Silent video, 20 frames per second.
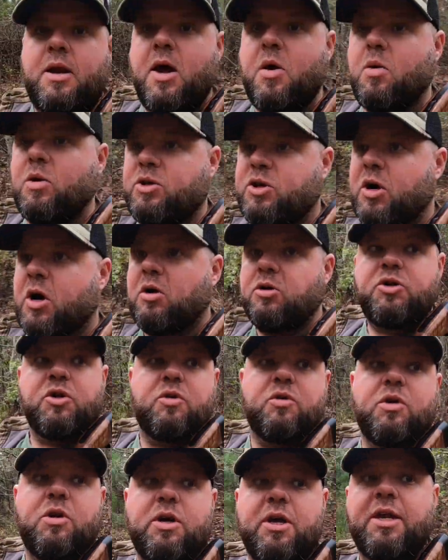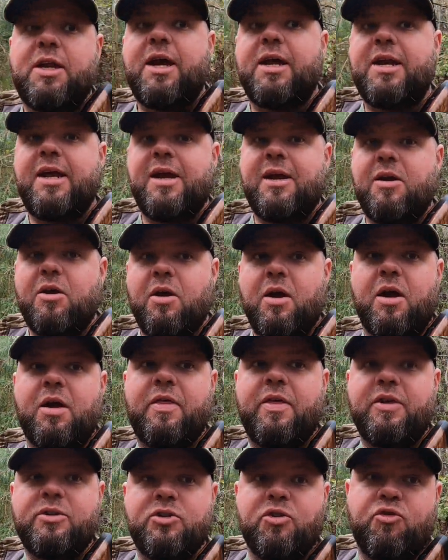Now what you're also looking at here,
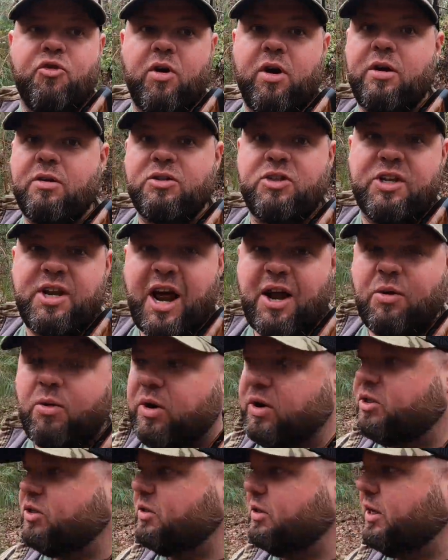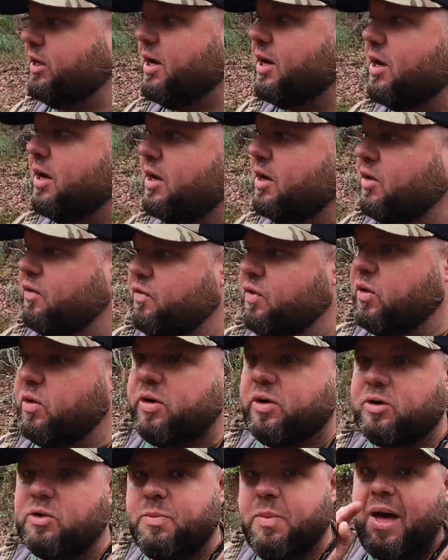these are trails that I originally cut a few
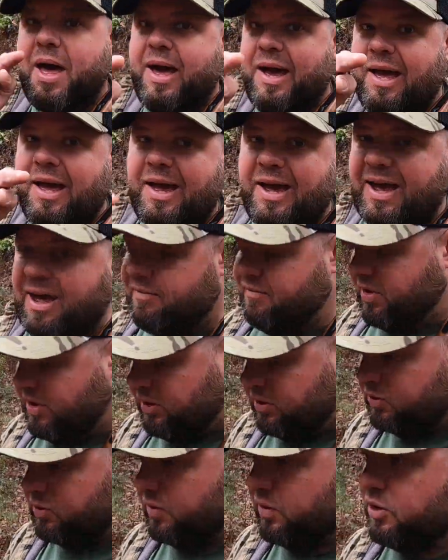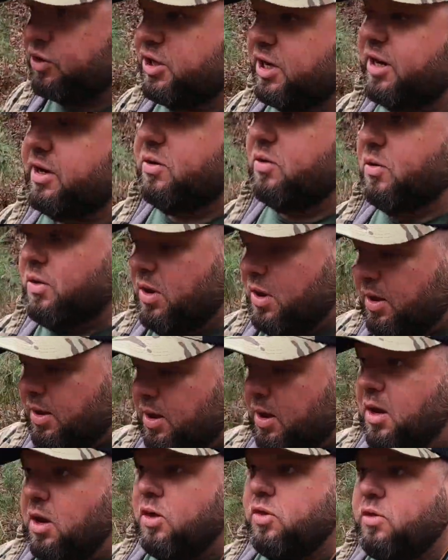years back. I got videos on the channel
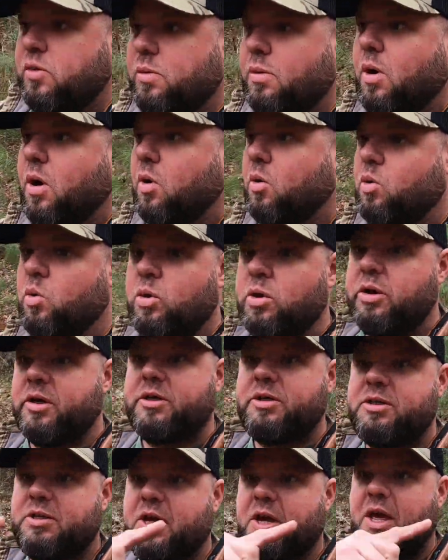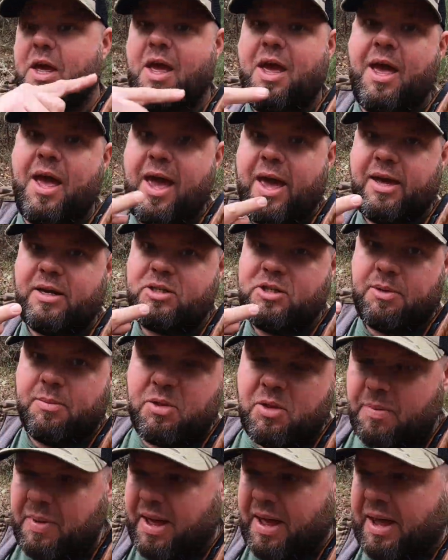through our woods, and some
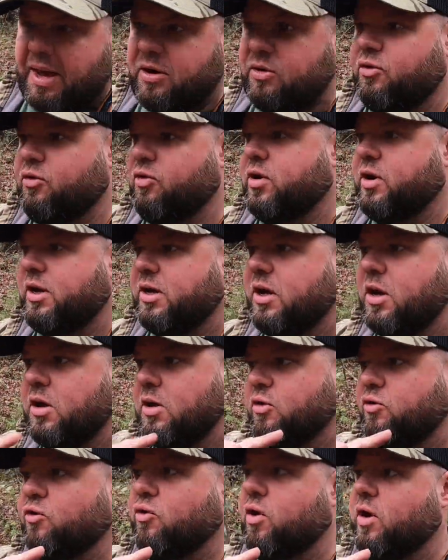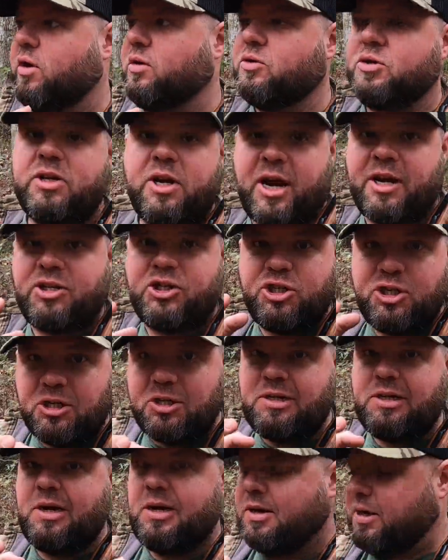of the pine tree trails that I
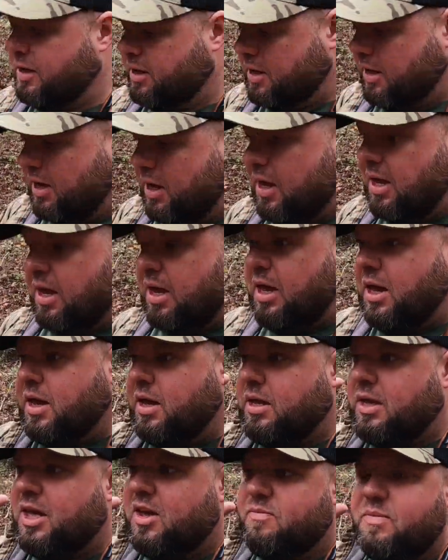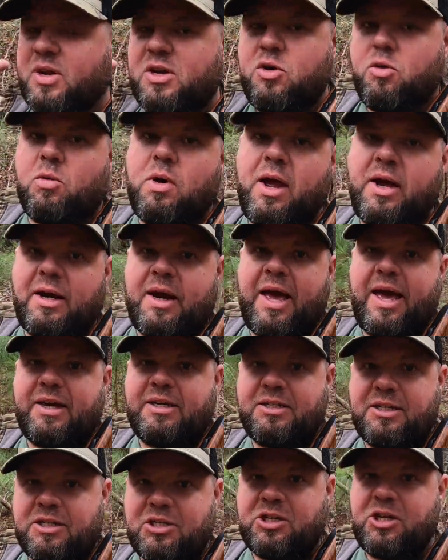just cut give me direct
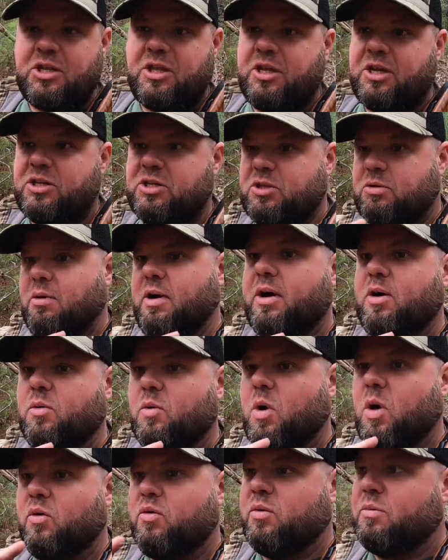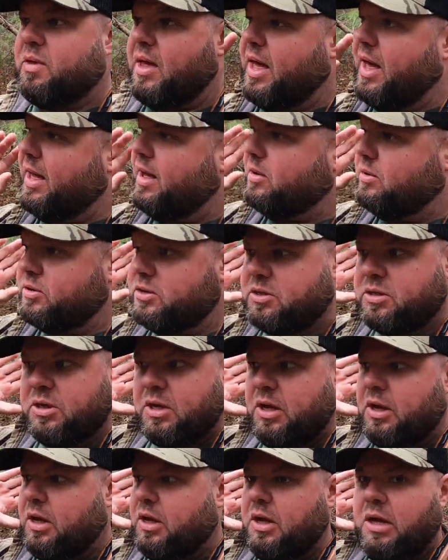access to this, so I can walk from the house
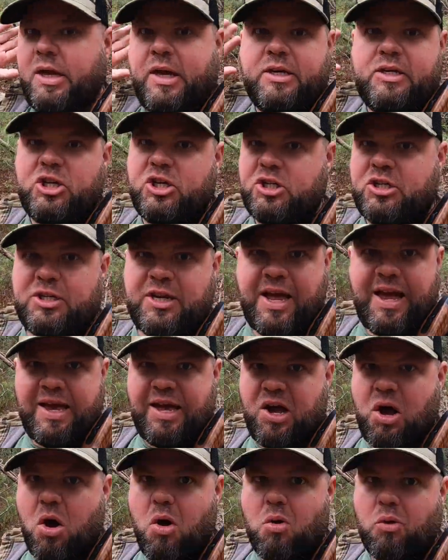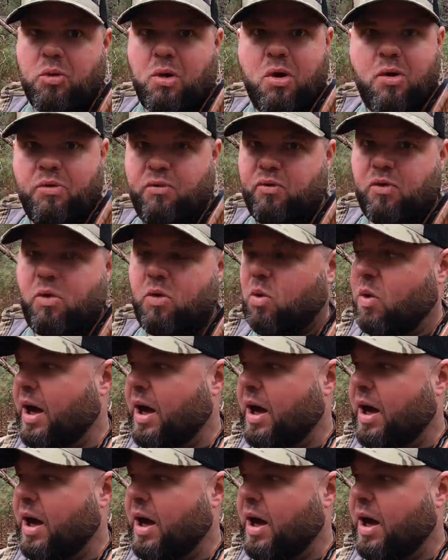and just stay gone for a